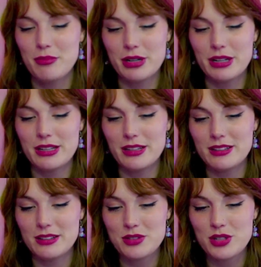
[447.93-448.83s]
but
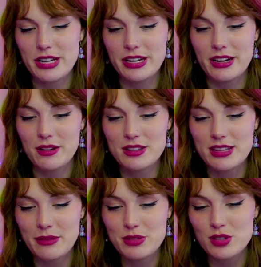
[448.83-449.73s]
I'll try it out.
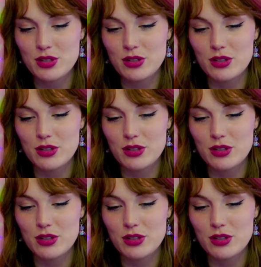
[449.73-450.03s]
And that one's